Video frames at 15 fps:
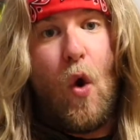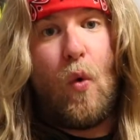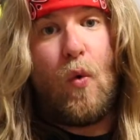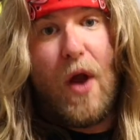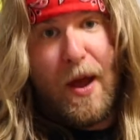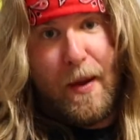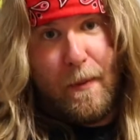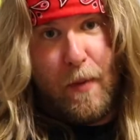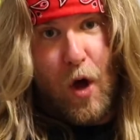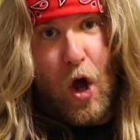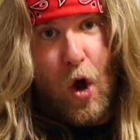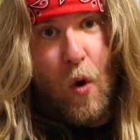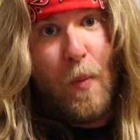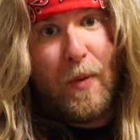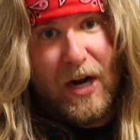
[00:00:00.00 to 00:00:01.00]

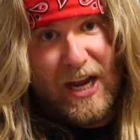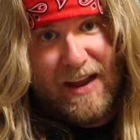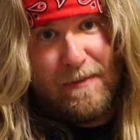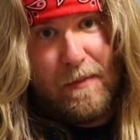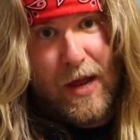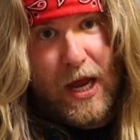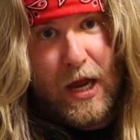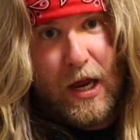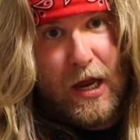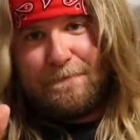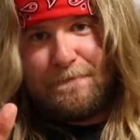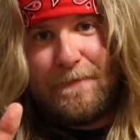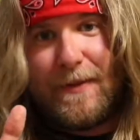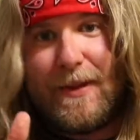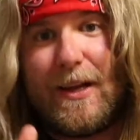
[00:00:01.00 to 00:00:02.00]
Rambo, believe me.
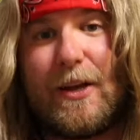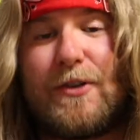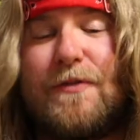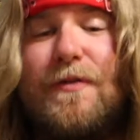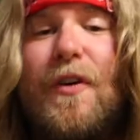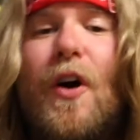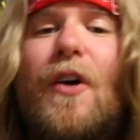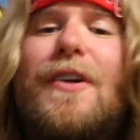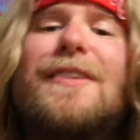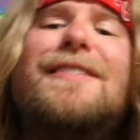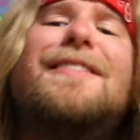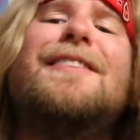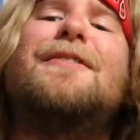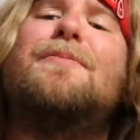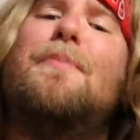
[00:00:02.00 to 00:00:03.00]
Now, as far as
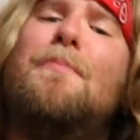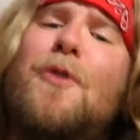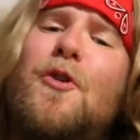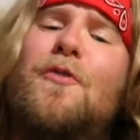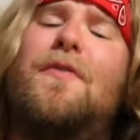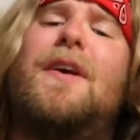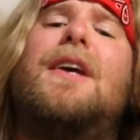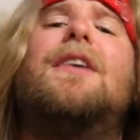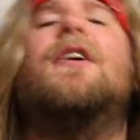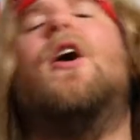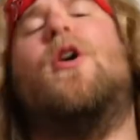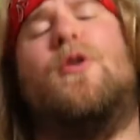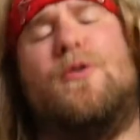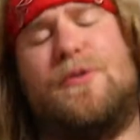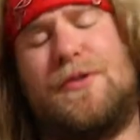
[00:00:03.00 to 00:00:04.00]
this movie
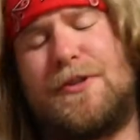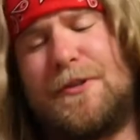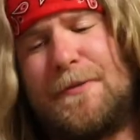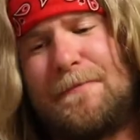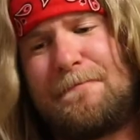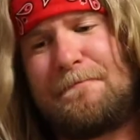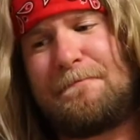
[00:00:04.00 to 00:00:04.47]
goes,